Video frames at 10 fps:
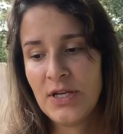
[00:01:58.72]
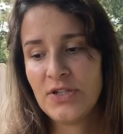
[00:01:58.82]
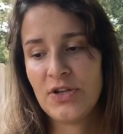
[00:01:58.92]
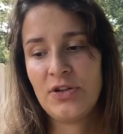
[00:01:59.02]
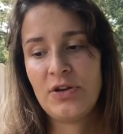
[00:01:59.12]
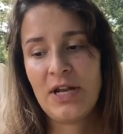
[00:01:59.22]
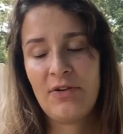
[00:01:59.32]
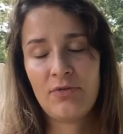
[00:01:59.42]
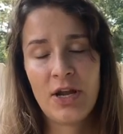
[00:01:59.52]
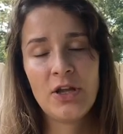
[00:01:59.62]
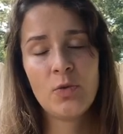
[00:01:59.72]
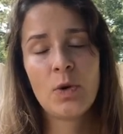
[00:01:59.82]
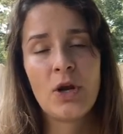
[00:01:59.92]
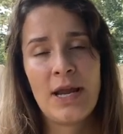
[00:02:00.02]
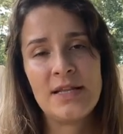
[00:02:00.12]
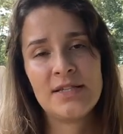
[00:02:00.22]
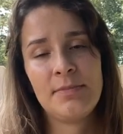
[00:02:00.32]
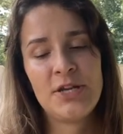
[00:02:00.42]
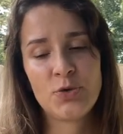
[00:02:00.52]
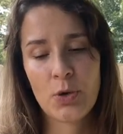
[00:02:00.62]
So you could have regular worker ants and
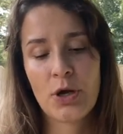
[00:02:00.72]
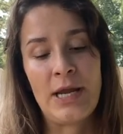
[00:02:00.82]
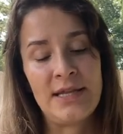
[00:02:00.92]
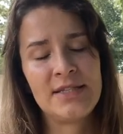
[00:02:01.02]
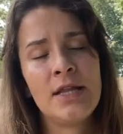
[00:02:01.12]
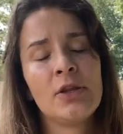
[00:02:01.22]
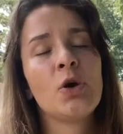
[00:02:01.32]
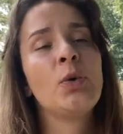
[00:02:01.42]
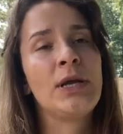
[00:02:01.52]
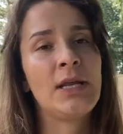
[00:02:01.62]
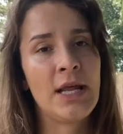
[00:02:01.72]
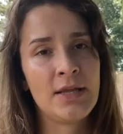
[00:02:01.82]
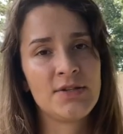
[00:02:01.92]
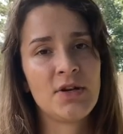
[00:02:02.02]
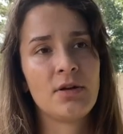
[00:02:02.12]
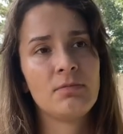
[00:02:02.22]
major worker ants, and then the queen ants are